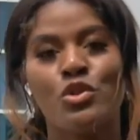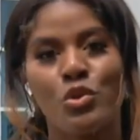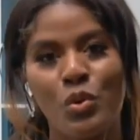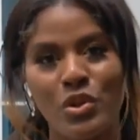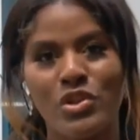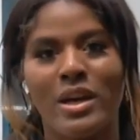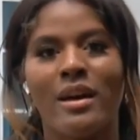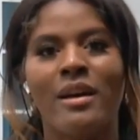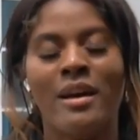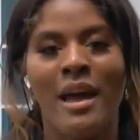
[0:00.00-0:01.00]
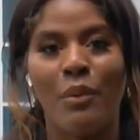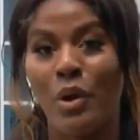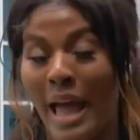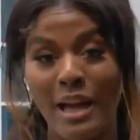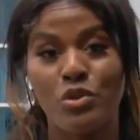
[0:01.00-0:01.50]

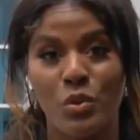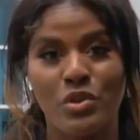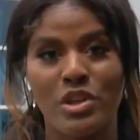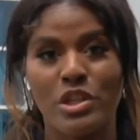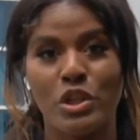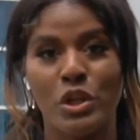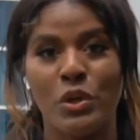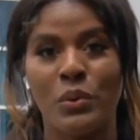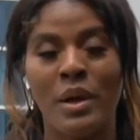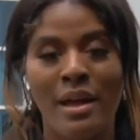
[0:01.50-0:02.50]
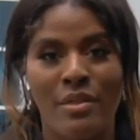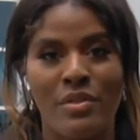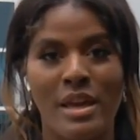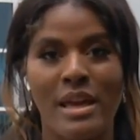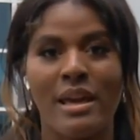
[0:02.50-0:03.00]
Georgia to
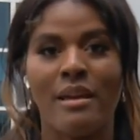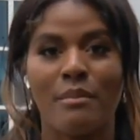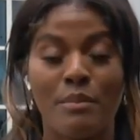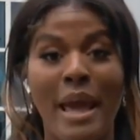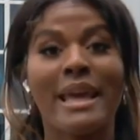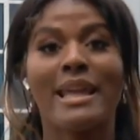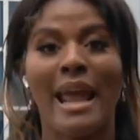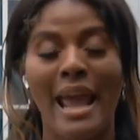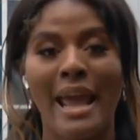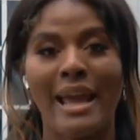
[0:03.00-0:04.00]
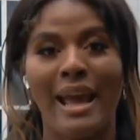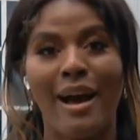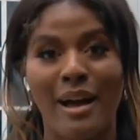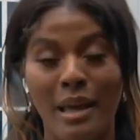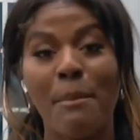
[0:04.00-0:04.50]
make it
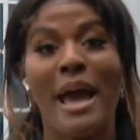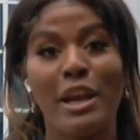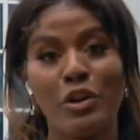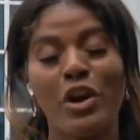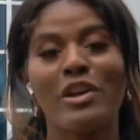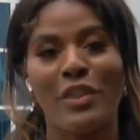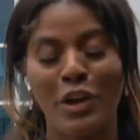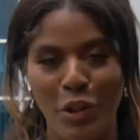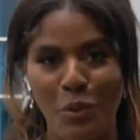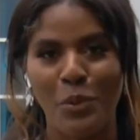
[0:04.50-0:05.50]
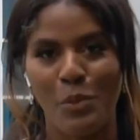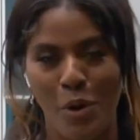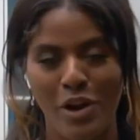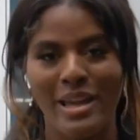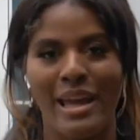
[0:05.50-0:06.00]
a competitor in the global
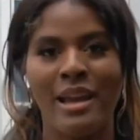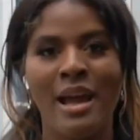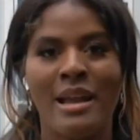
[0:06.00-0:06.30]
market.